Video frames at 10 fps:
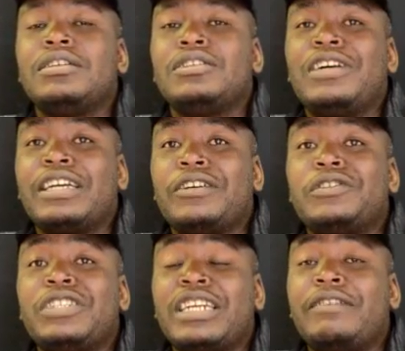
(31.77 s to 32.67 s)
So I got
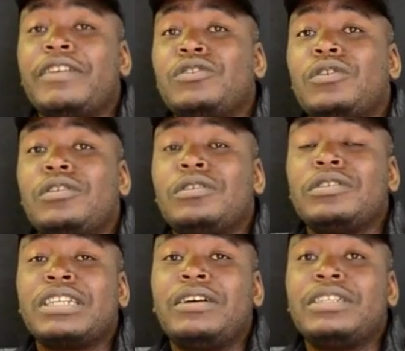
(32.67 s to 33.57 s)
to travel to all
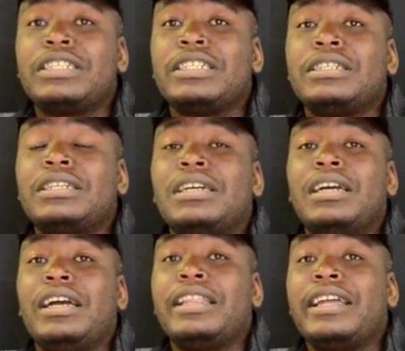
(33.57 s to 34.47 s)
those countries.
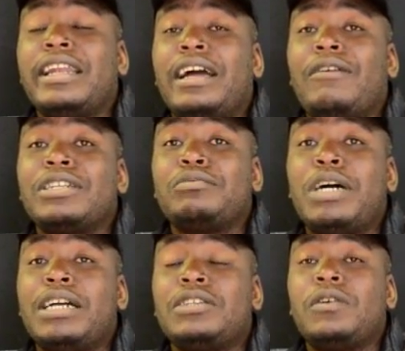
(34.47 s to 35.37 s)
And then I was
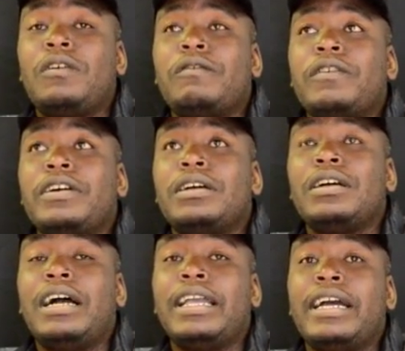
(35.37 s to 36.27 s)
part of
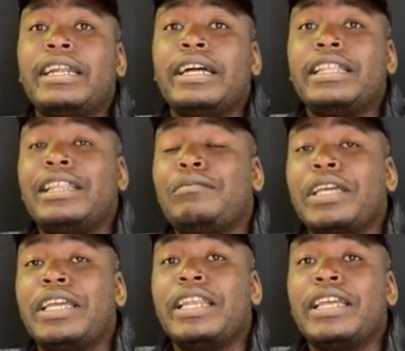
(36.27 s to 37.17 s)
Ayanda and the
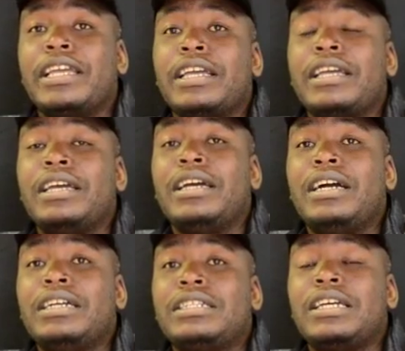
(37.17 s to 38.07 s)
Mechanic
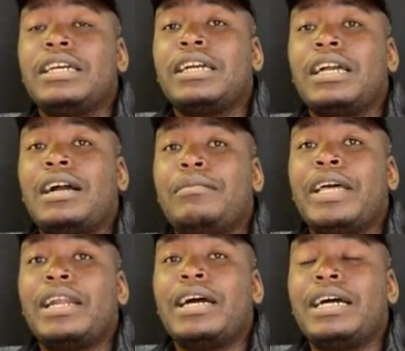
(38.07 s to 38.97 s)
as a
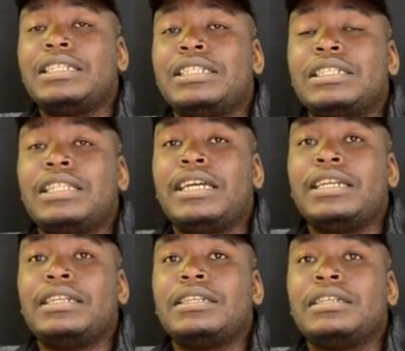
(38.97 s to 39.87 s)
camera
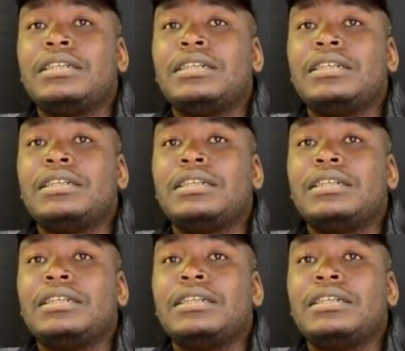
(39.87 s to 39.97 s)
assistant.